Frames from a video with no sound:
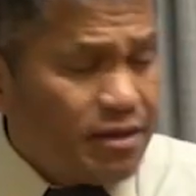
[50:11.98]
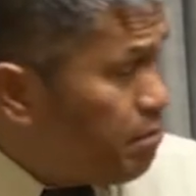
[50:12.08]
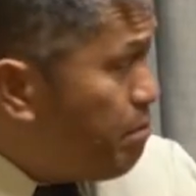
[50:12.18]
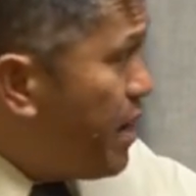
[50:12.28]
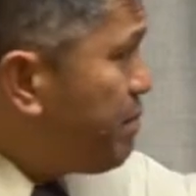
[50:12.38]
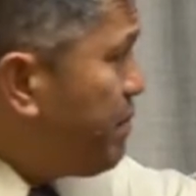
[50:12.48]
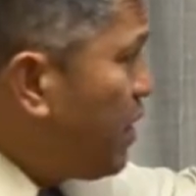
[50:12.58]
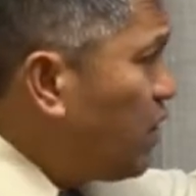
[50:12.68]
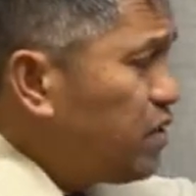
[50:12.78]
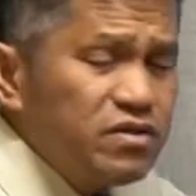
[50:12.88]

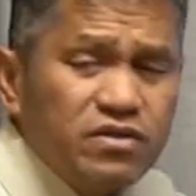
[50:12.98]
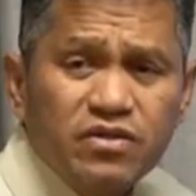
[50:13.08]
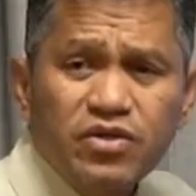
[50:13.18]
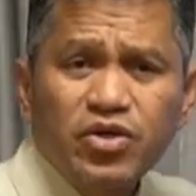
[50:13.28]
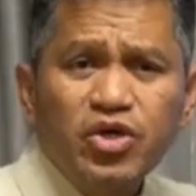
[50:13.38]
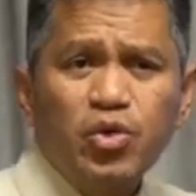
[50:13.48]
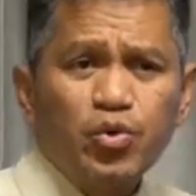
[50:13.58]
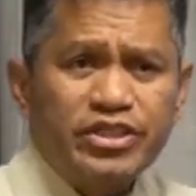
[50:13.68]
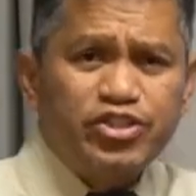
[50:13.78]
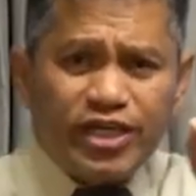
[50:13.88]
Babylon
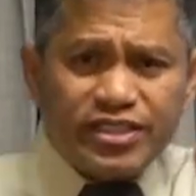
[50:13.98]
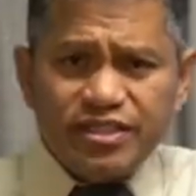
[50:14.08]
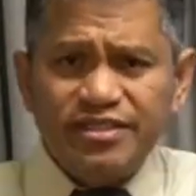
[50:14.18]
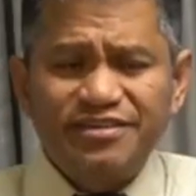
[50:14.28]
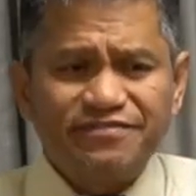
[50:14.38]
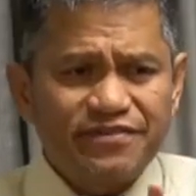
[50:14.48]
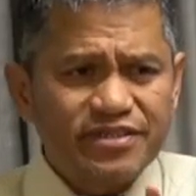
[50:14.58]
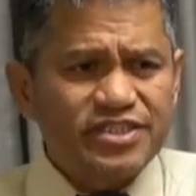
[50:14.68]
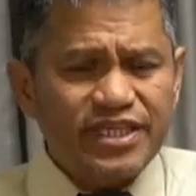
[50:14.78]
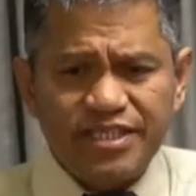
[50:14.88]
rejected the
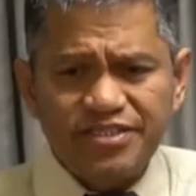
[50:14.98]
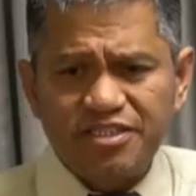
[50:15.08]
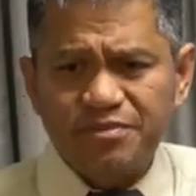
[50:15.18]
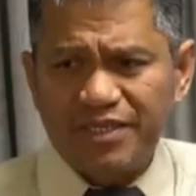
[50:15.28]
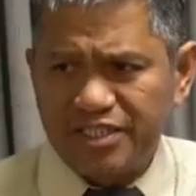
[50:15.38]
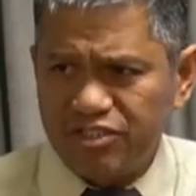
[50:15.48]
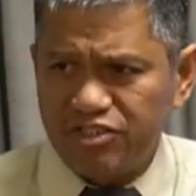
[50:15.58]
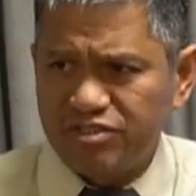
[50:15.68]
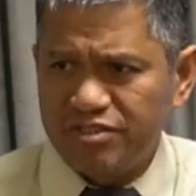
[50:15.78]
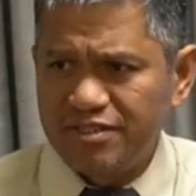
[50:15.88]
first angel's message.
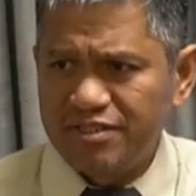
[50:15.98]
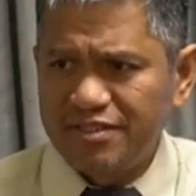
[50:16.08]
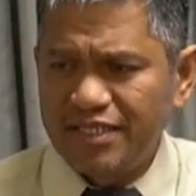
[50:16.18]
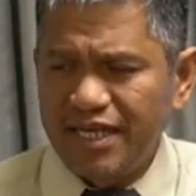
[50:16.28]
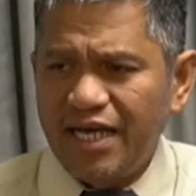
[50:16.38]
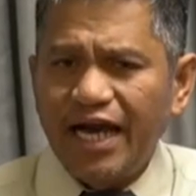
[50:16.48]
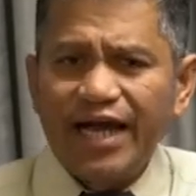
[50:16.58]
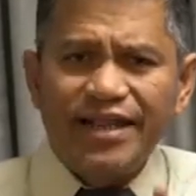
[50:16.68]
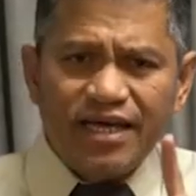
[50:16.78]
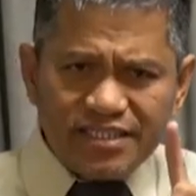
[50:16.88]

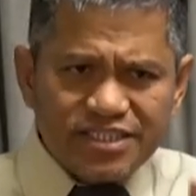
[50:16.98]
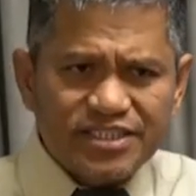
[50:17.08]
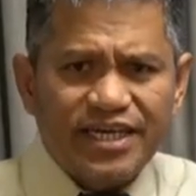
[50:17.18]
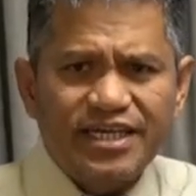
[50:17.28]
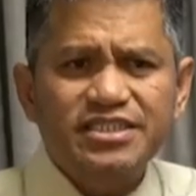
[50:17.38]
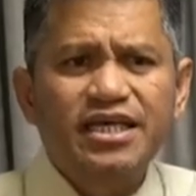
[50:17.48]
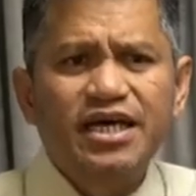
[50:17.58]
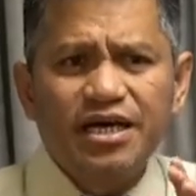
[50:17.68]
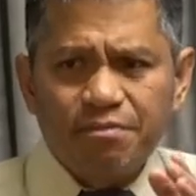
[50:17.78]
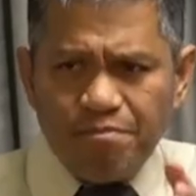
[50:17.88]
And that it says,
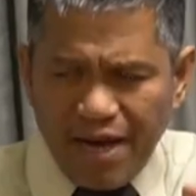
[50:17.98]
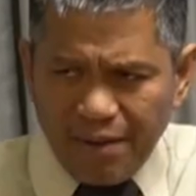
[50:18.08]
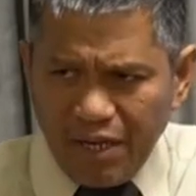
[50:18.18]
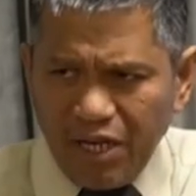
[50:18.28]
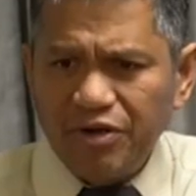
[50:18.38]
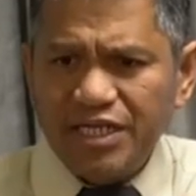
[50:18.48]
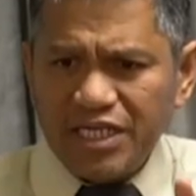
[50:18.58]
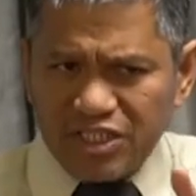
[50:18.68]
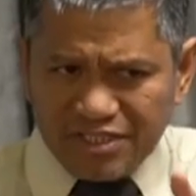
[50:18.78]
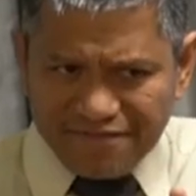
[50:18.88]
Babylon
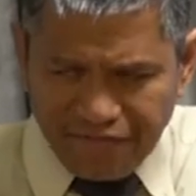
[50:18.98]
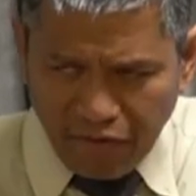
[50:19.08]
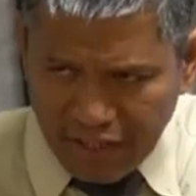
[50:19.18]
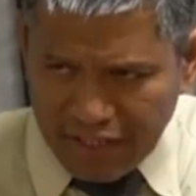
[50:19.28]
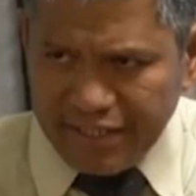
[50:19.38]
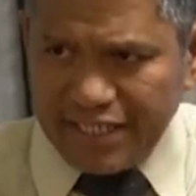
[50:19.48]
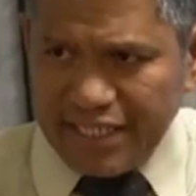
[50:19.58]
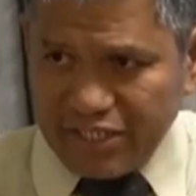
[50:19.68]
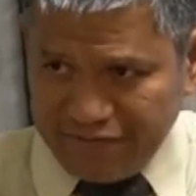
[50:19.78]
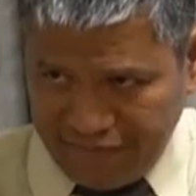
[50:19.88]
is fallen,
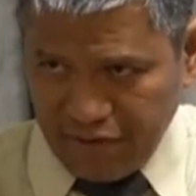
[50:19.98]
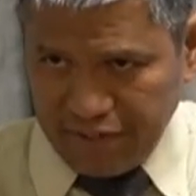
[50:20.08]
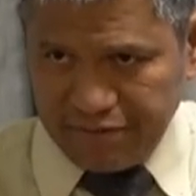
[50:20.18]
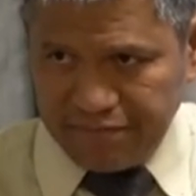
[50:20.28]
is fallen.